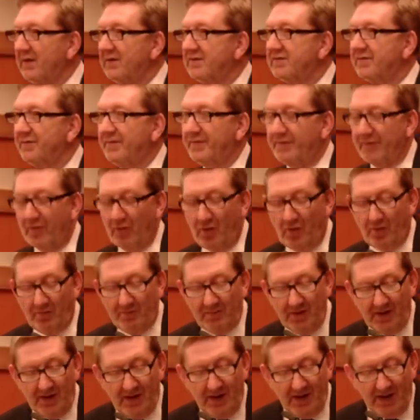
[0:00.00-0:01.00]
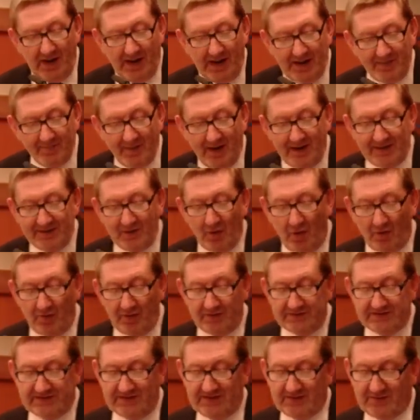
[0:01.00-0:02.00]
to form a
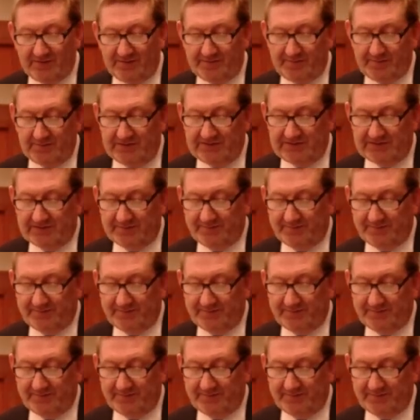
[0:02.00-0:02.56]
minority government,